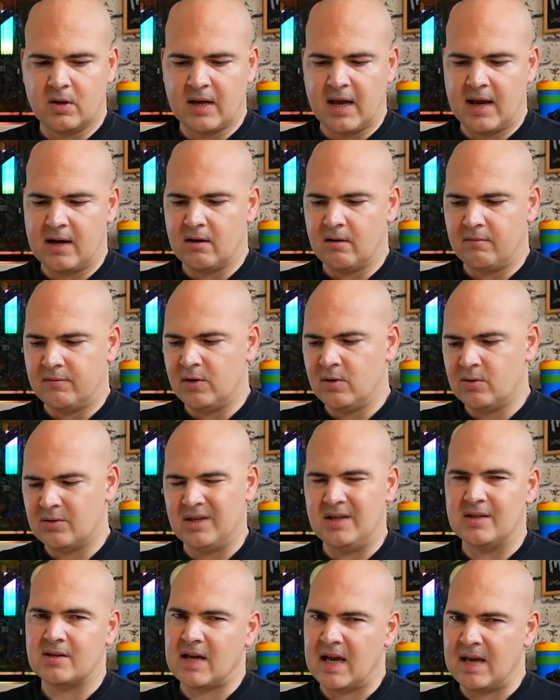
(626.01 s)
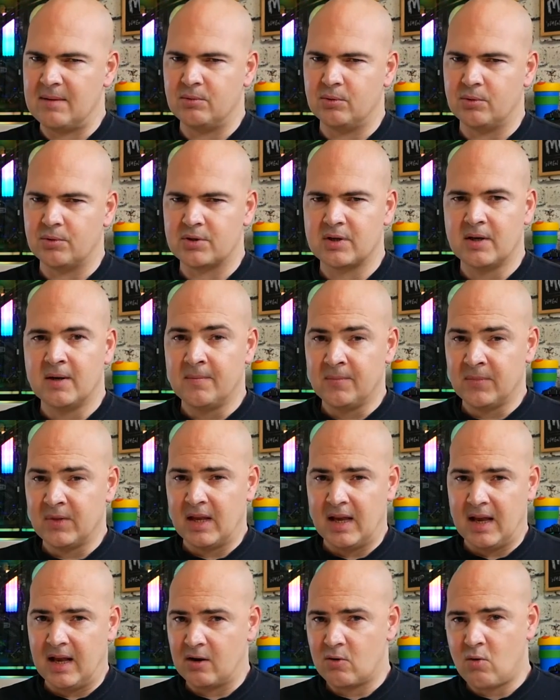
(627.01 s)
Again, I've used these cables
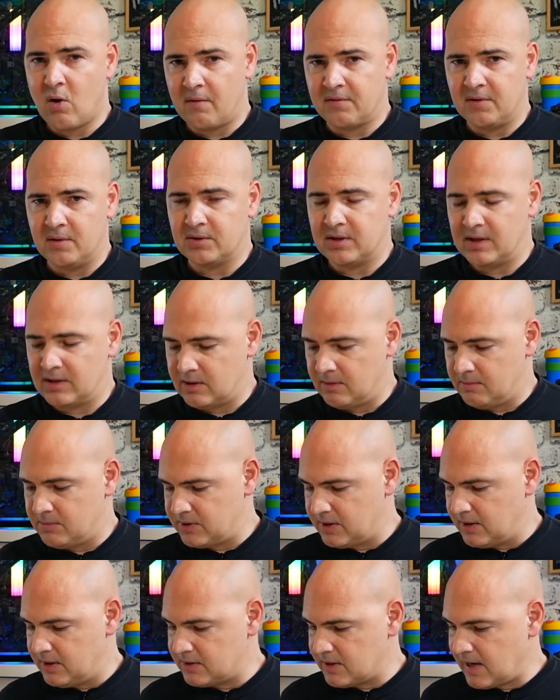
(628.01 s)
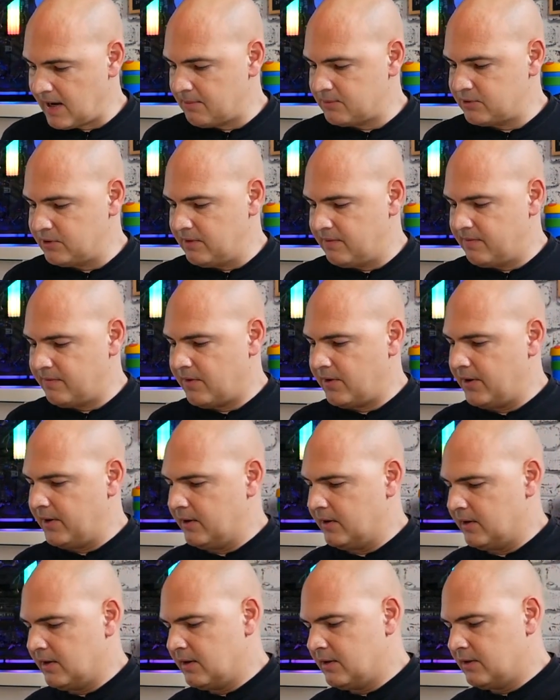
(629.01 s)
in quite a few systems and it's absolutely fine.